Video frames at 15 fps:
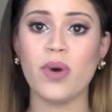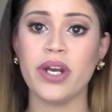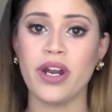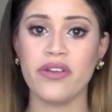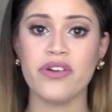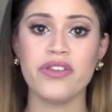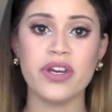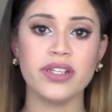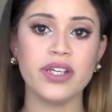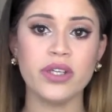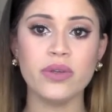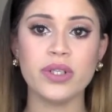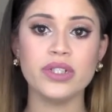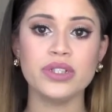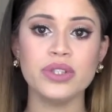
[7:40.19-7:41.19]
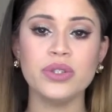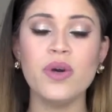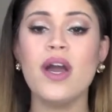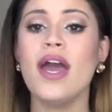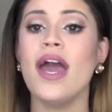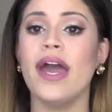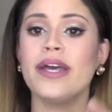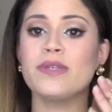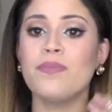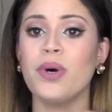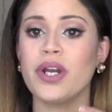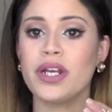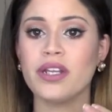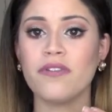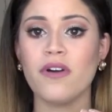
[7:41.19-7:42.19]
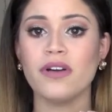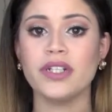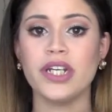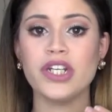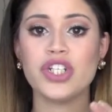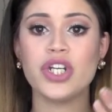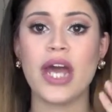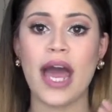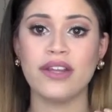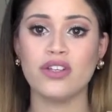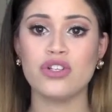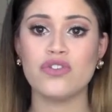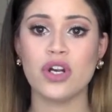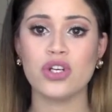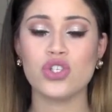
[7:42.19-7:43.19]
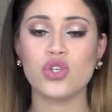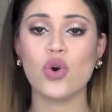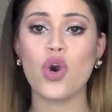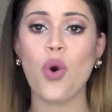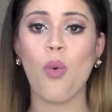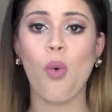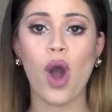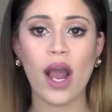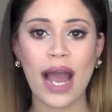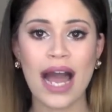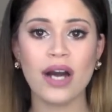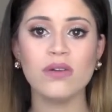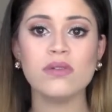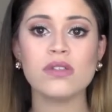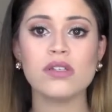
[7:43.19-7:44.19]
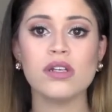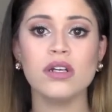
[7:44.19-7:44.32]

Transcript: Another thing that you can do is put on the foundation at the drugstore, walk out,